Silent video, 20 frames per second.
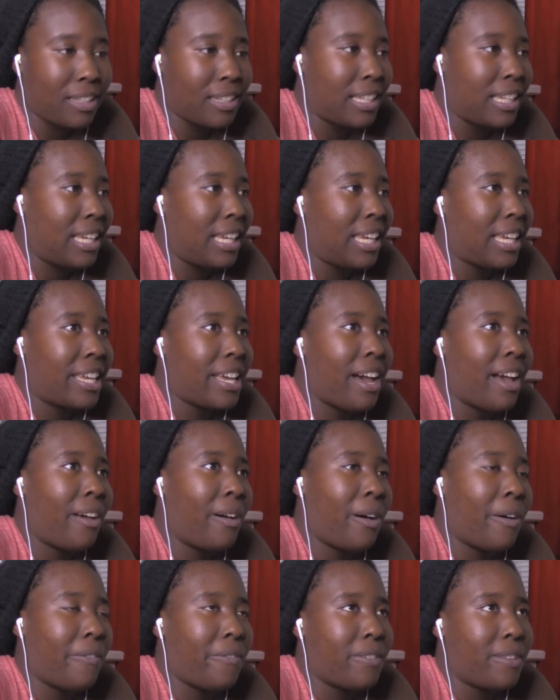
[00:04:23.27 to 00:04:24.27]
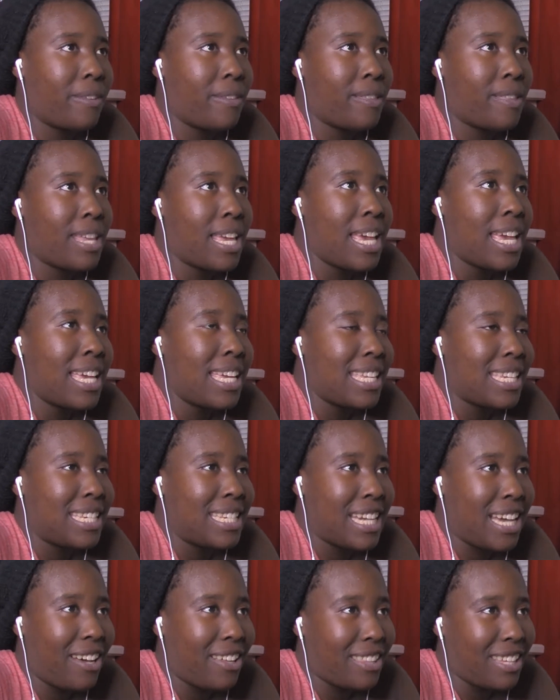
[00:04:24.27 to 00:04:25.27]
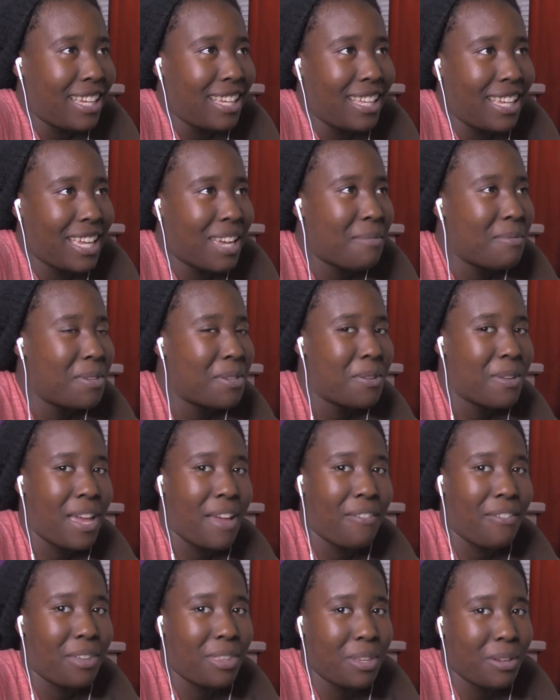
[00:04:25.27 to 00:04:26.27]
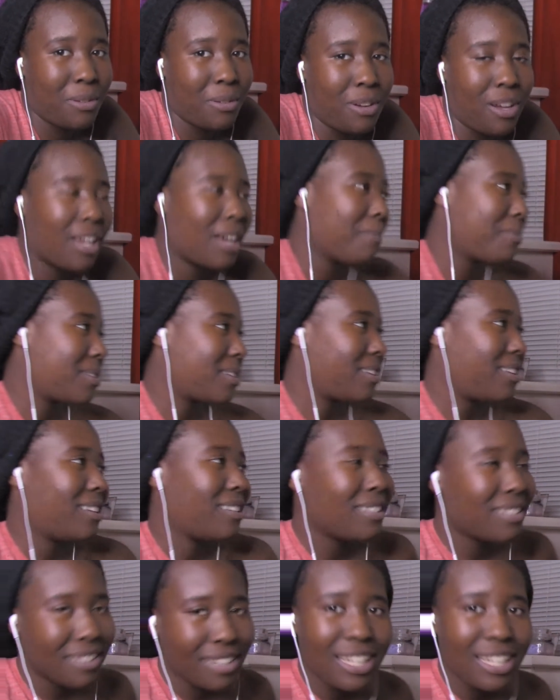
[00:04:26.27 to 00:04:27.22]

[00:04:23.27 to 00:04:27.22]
Like, I often doubt that like I'm doing everything wrong. I'm sorry.